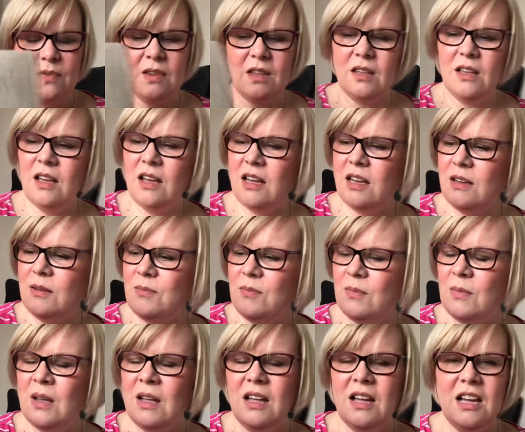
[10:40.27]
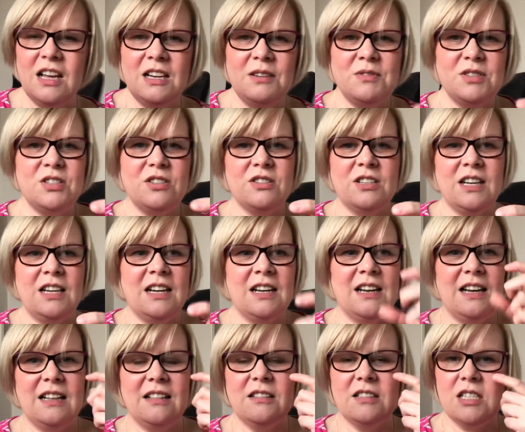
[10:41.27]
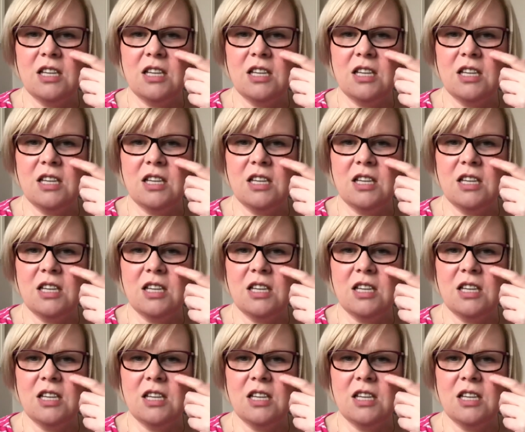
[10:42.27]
and it was done in a little